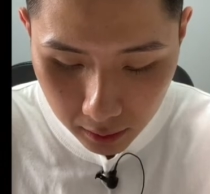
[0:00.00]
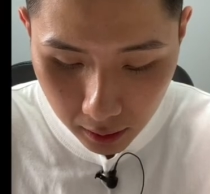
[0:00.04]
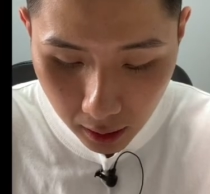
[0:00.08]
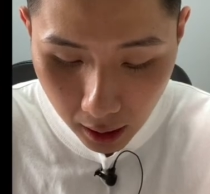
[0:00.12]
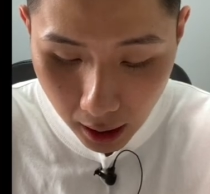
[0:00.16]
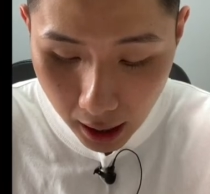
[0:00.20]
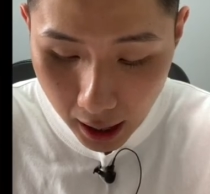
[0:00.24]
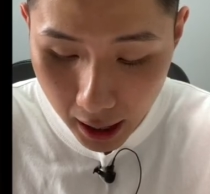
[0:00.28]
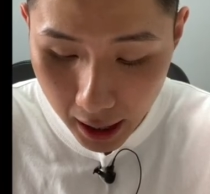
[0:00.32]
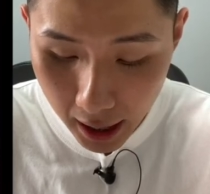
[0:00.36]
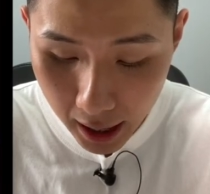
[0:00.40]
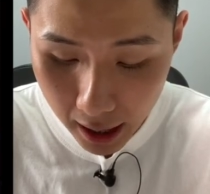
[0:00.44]

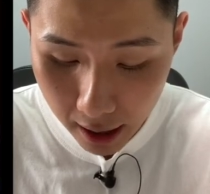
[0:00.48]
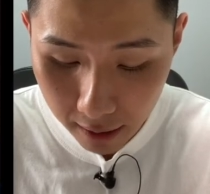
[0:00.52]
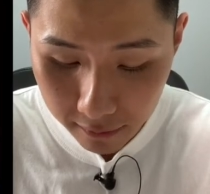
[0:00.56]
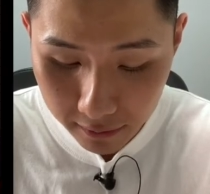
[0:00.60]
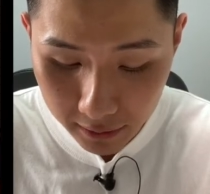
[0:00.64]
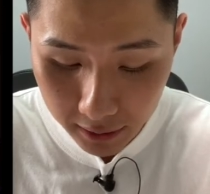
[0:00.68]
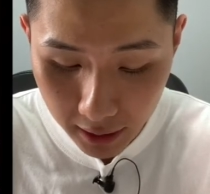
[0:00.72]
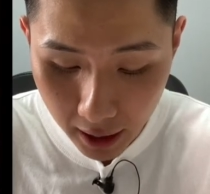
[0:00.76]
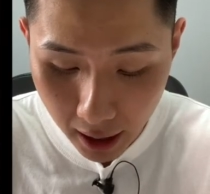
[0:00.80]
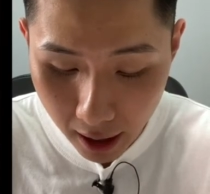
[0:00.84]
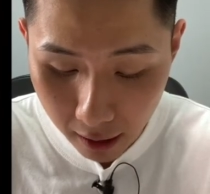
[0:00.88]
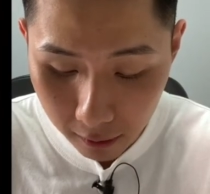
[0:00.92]
I have
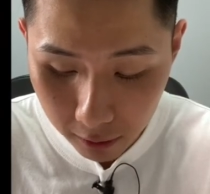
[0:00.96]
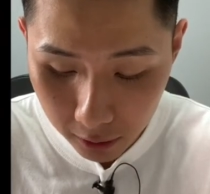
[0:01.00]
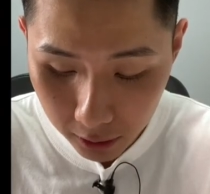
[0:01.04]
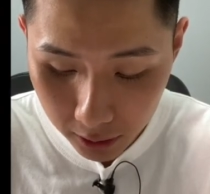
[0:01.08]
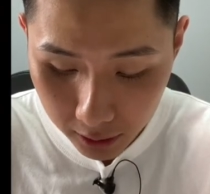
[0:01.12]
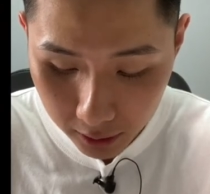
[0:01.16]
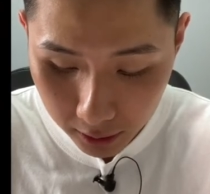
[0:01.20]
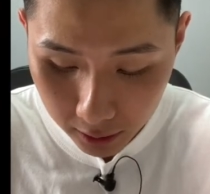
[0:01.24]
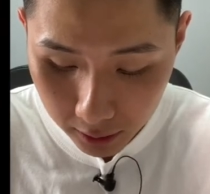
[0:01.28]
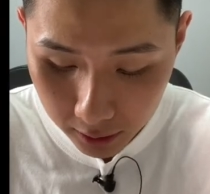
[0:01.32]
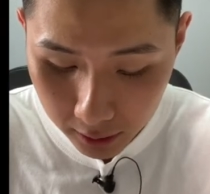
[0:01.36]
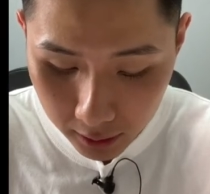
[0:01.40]
an arrow
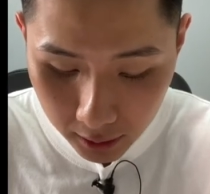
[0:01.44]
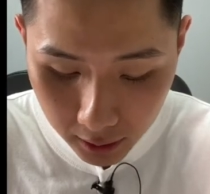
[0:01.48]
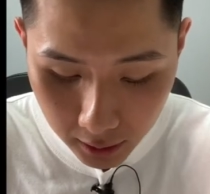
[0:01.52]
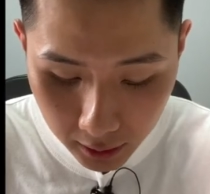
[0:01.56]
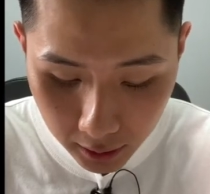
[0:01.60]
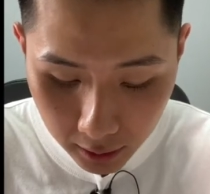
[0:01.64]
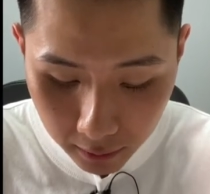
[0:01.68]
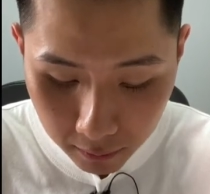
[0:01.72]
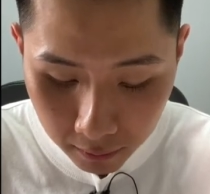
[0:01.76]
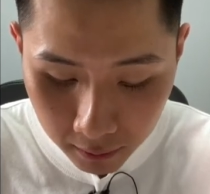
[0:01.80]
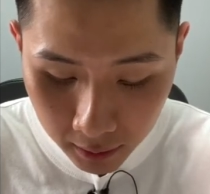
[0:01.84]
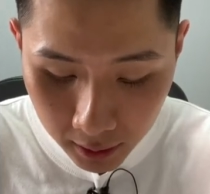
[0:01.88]
here.
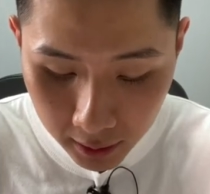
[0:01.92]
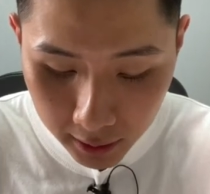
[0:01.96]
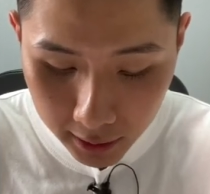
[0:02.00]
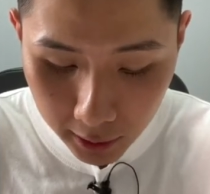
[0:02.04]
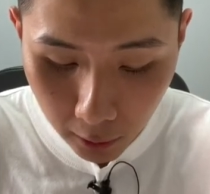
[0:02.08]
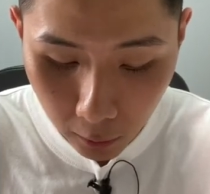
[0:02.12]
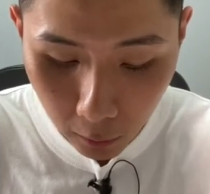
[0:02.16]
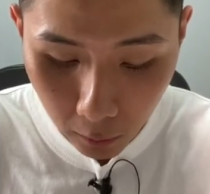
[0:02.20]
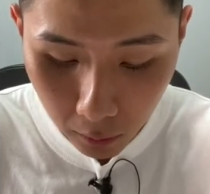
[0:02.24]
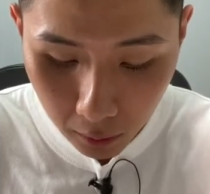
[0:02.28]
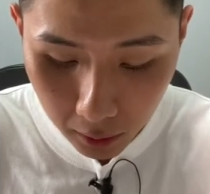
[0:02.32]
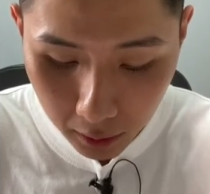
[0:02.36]

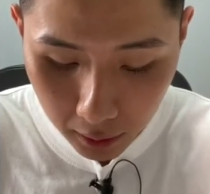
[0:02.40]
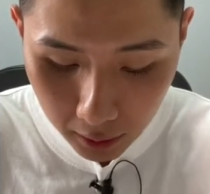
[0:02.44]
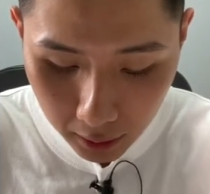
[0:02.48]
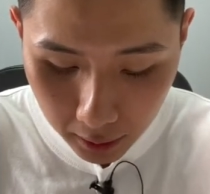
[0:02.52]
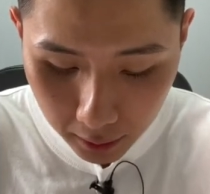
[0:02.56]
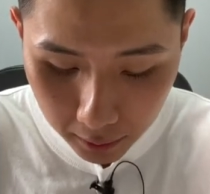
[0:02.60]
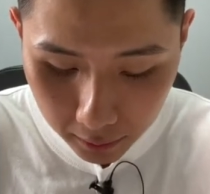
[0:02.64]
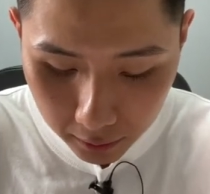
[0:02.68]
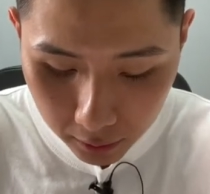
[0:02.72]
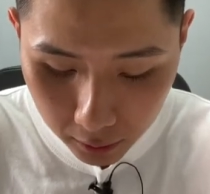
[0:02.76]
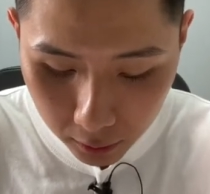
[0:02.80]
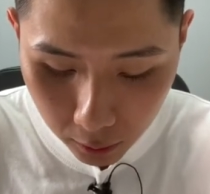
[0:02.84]
So
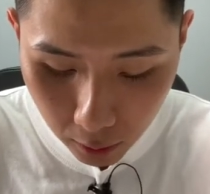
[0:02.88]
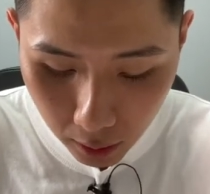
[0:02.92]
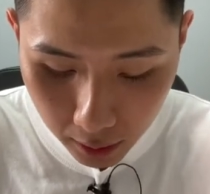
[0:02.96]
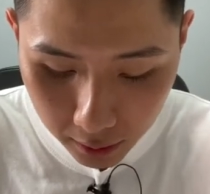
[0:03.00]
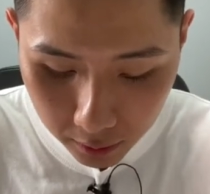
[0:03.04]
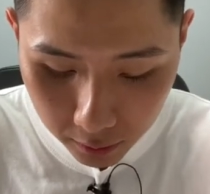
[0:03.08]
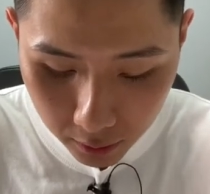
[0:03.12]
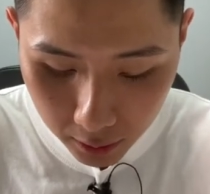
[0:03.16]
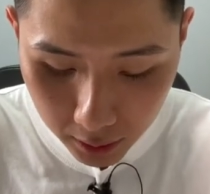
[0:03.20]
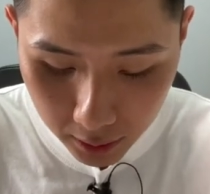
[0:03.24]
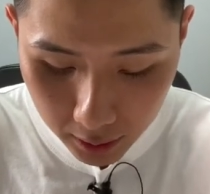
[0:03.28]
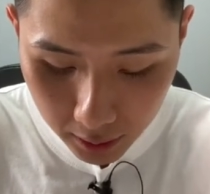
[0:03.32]

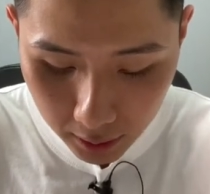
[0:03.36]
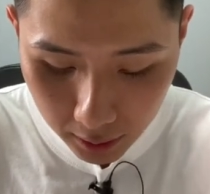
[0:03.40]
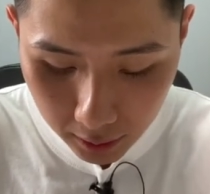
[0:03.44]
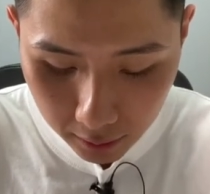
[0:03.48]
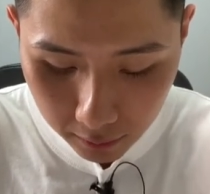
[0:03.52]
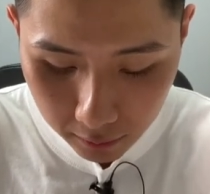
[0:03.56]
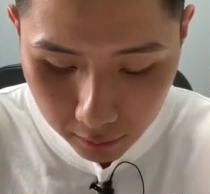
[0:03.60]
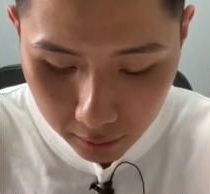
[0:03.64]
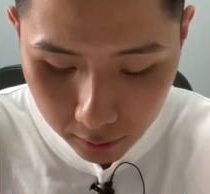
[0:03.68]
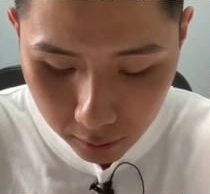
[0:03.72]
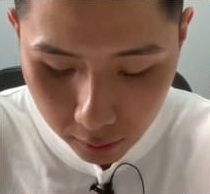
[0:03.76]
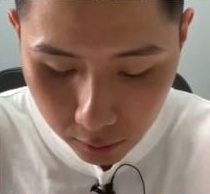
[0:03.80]

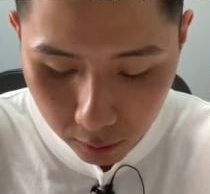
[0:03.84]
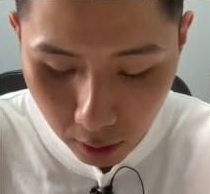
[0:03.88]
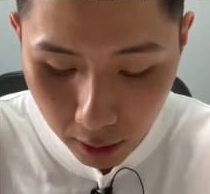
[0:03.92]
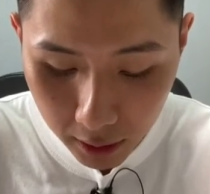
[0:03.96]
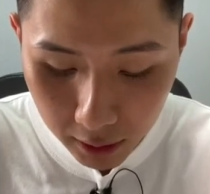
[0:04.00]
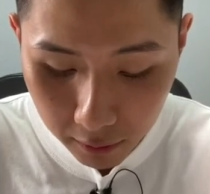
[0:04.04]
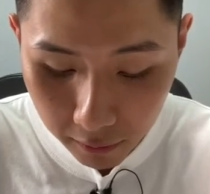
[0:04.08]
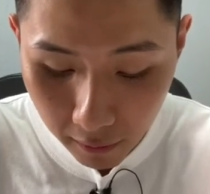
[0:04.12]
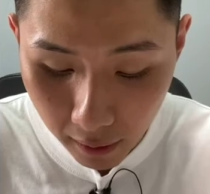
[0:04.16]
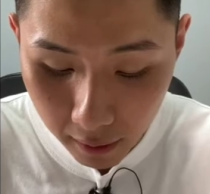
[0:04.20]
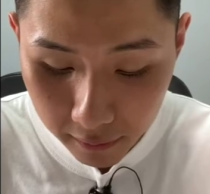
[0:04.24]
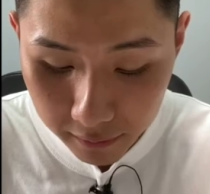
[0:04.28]

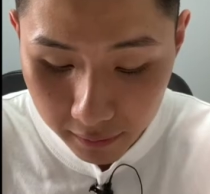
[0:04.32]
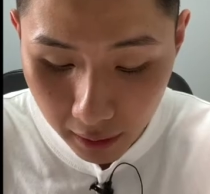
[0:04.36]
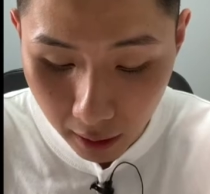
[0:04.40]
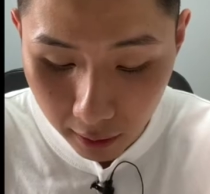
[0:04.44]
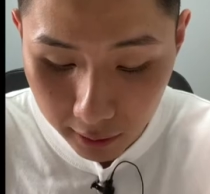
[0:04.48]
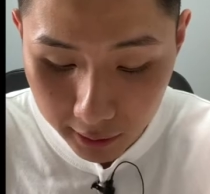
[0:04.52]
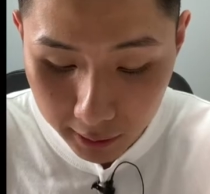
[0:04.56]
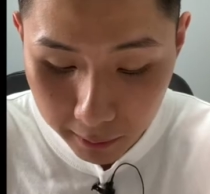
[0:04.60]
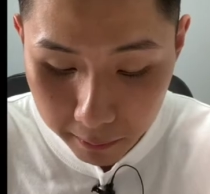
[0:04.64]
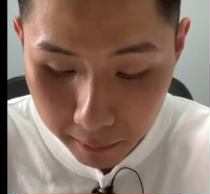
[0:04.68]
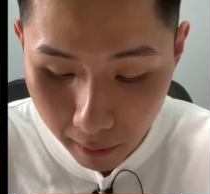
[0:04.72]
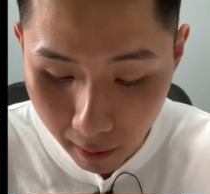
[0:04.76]

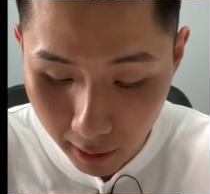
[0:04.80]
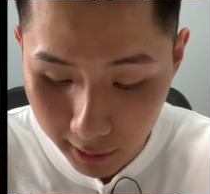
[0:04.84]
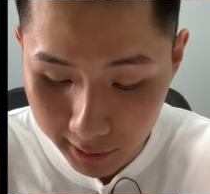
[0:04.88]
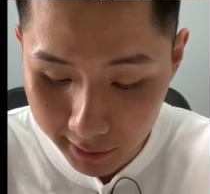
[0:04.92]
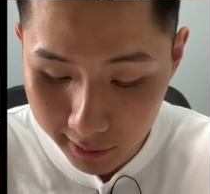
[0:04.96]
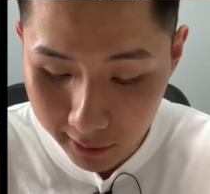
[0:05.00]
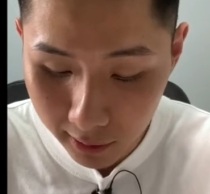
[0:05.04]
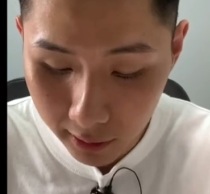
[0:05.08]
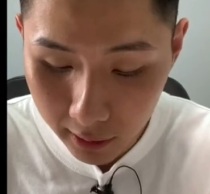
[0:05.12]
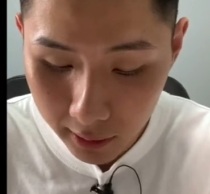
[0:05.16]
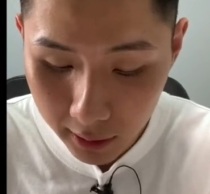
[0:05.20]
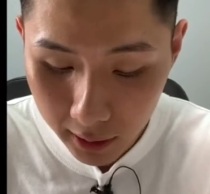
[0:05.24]
225,000
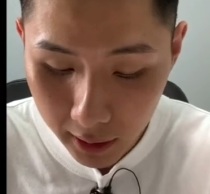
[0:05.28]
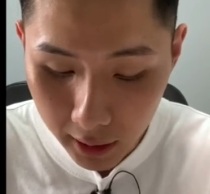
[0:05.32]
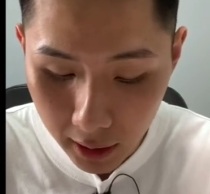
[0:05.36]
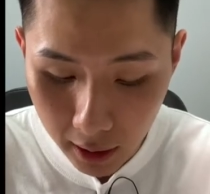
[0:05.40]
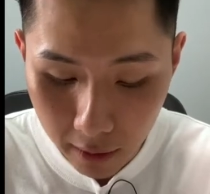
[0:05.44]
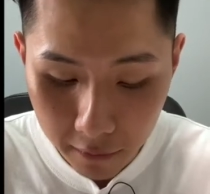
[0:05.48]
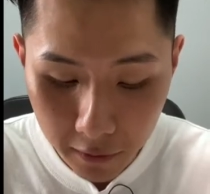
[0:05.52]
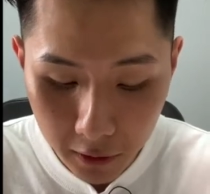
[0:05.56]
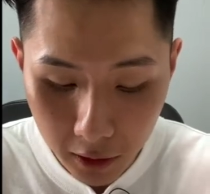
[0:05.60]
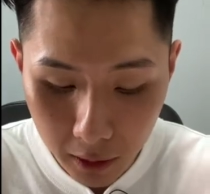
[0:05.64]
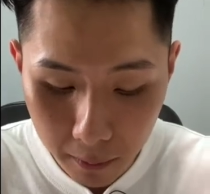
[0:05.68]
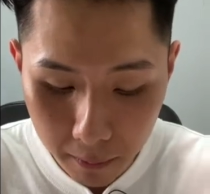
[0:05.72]
Pascal.
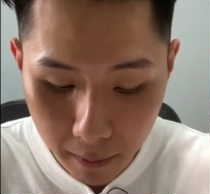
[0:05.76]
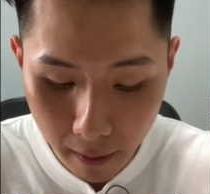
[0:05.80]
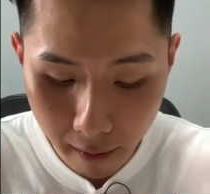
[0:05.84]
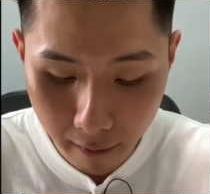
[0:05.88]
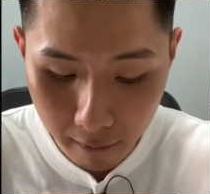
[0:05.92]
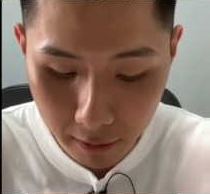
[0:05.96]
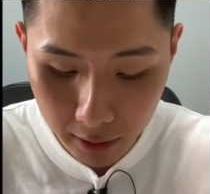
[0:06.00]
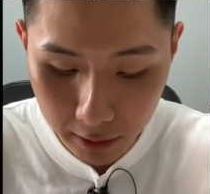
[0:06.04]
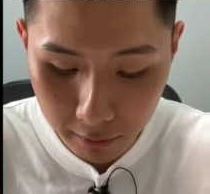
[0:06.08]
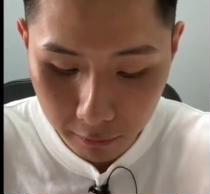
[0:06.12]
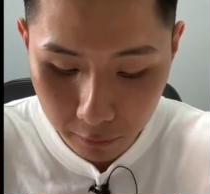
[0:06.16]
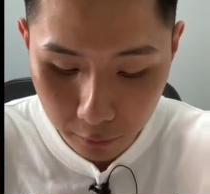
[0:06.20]
If you
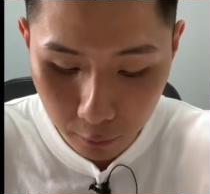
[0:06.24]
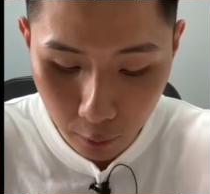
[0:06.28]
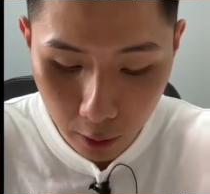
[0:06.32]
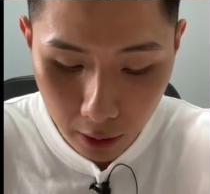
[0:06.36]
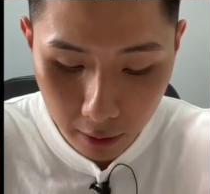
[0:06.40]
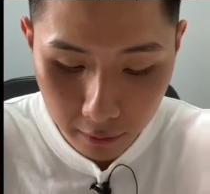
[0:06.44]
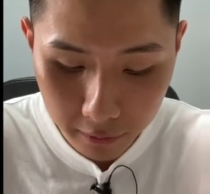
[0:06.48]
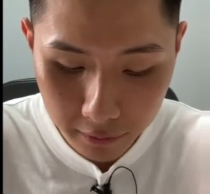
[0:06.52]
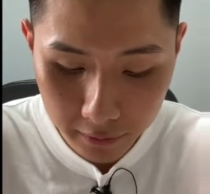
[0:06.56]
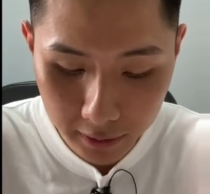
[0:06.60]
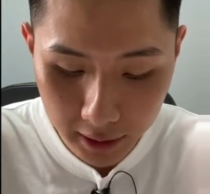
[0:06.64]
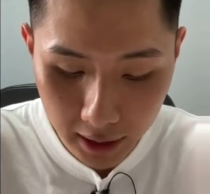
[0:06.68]
compare it
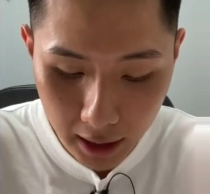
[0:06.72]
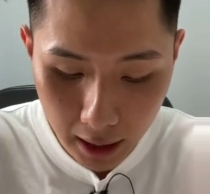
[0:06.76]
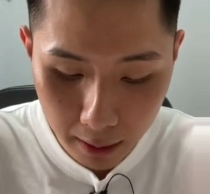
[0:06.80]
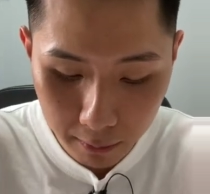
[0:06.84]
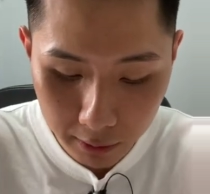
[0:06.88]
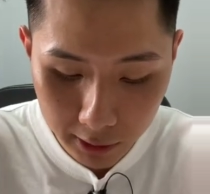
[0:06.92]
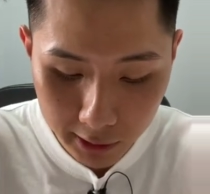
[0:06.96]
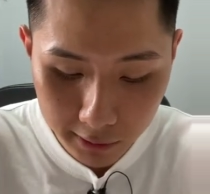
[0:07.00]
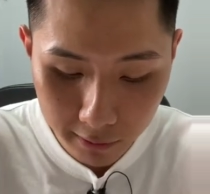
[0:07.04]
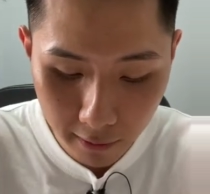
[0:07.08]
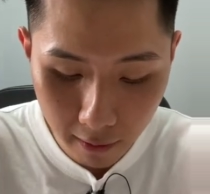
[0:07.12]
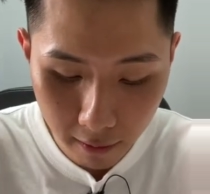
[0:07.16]
with the
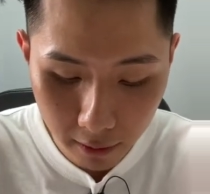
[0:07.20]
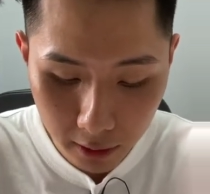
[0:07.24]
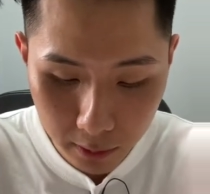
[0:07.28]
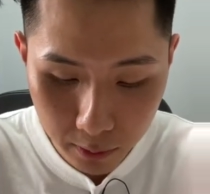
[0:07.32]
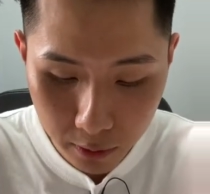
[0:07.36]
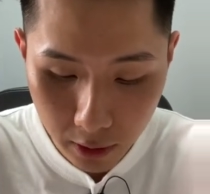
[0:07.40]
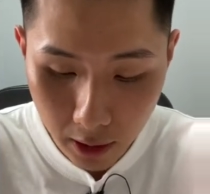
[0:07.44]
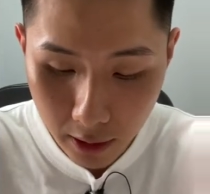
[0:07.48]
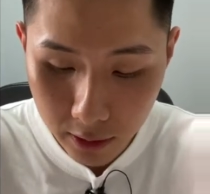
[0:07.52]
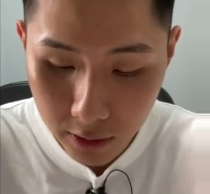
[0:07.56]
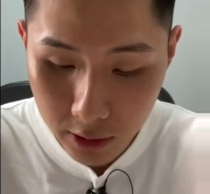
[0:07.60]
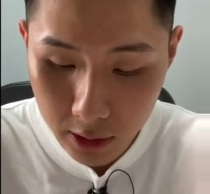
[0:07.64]
atmospheric
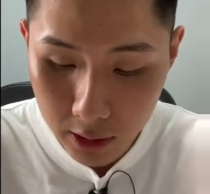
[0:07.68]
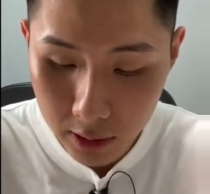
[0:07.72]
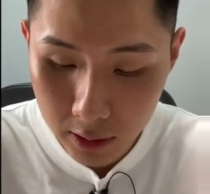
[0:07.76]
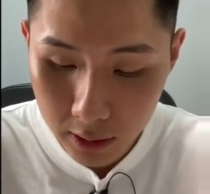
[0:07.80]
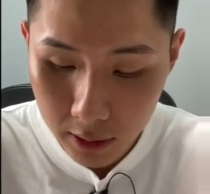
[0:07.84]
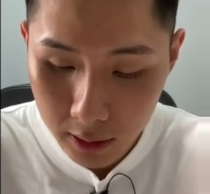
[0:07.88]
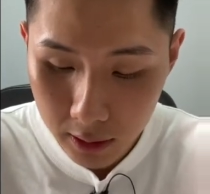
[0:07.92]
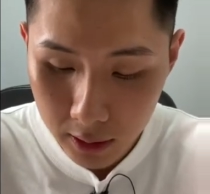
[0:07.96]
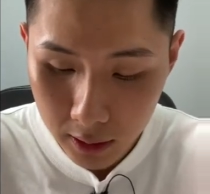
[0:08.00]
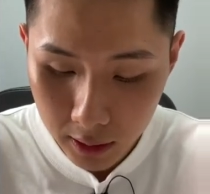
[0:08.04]
pressure,